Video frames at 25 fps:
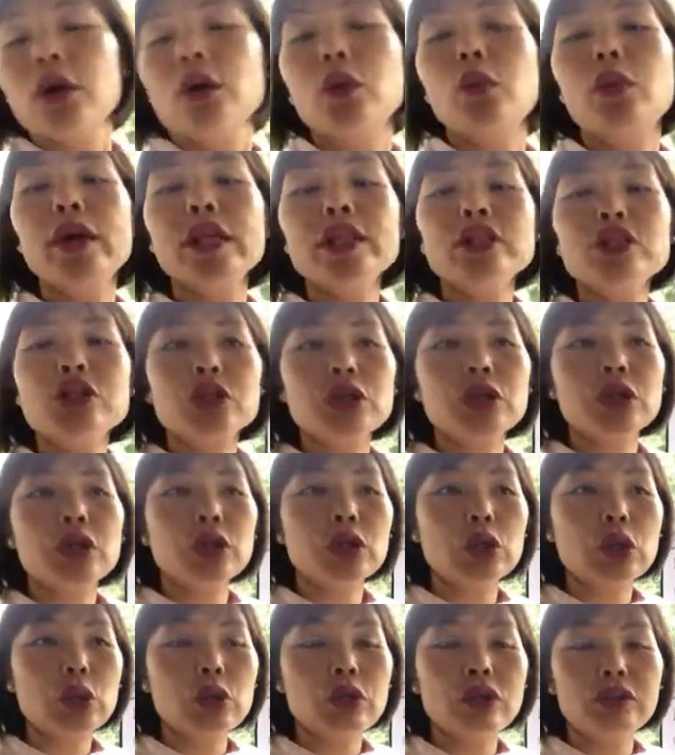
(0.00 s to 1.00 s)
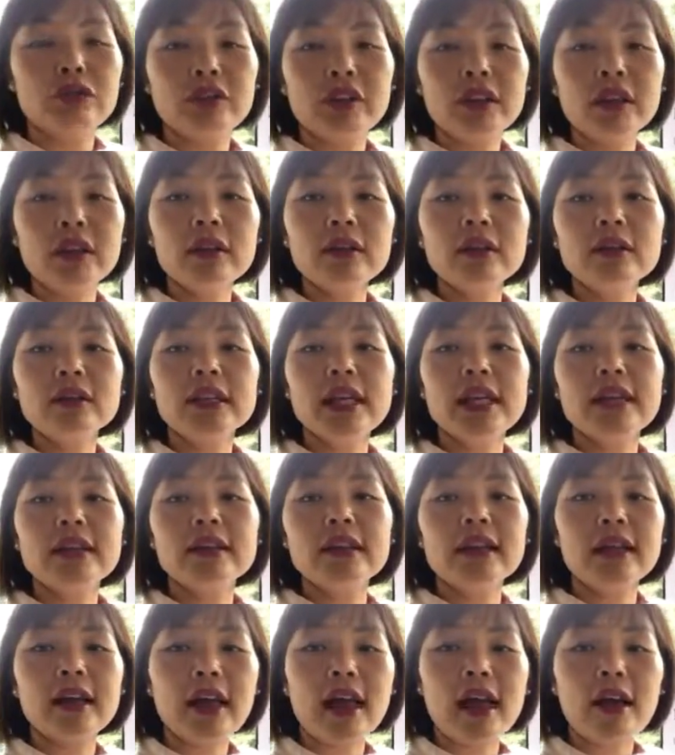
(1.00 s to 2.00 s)
which you feel that
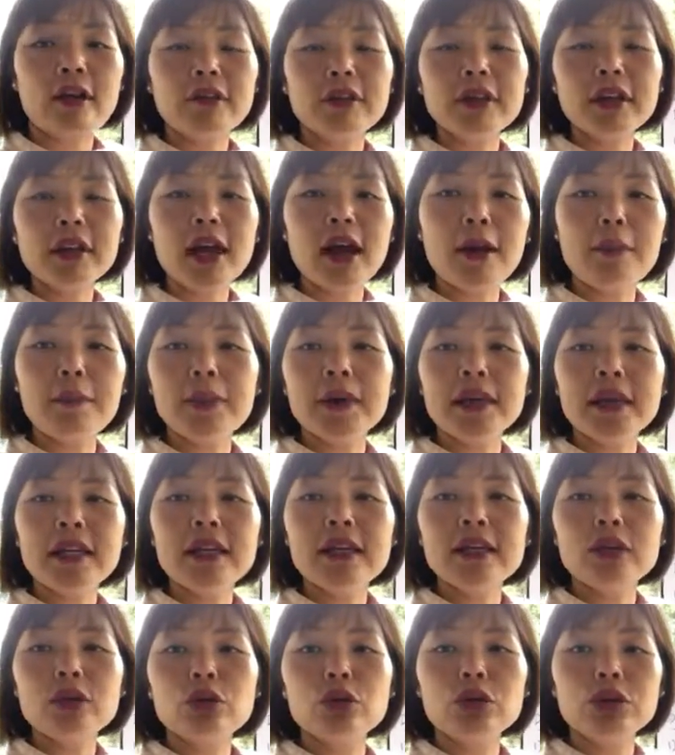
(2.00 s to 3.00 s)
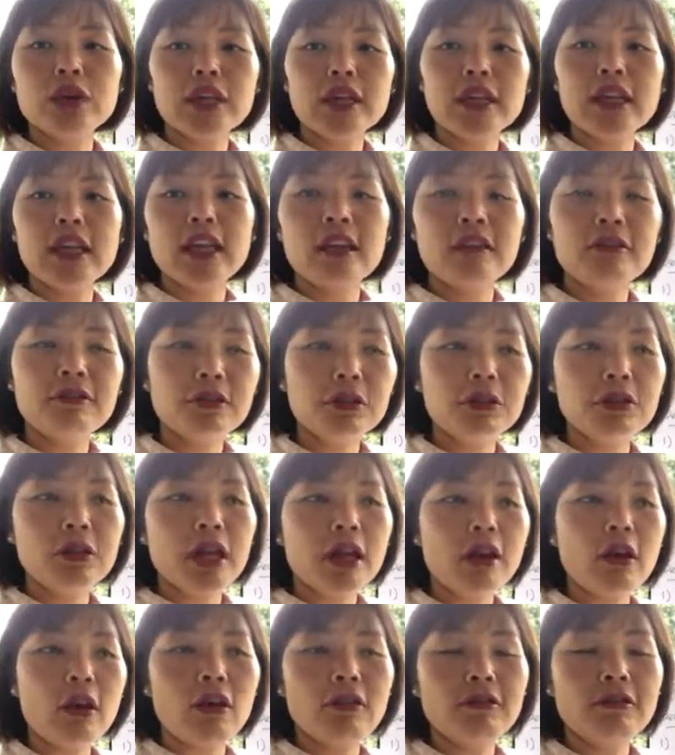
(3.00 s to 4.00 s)
the current company couldn't give you
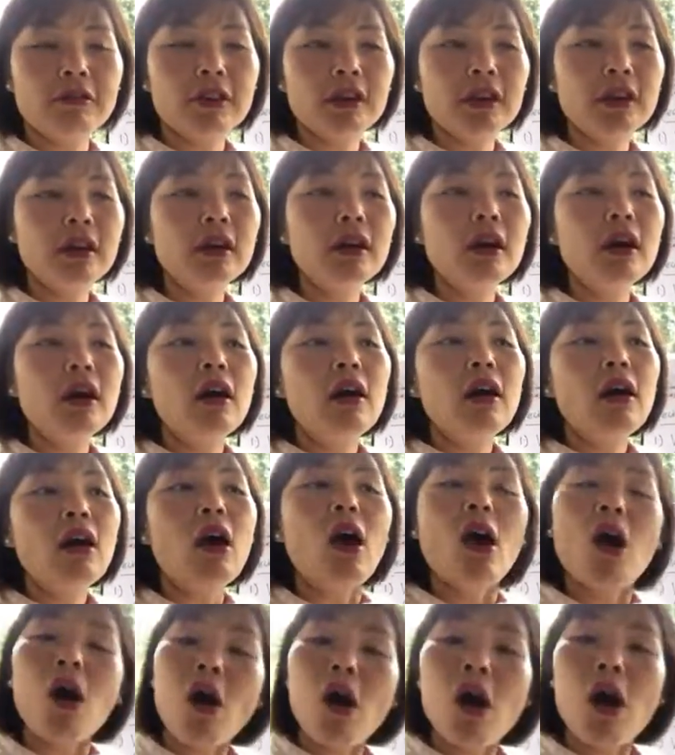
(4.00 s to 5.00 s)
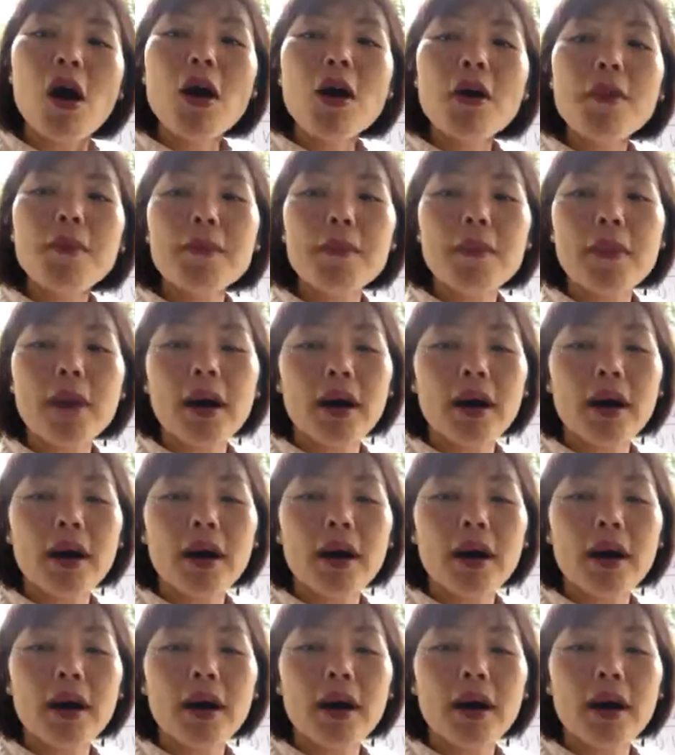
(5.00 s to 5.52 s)
that offer, or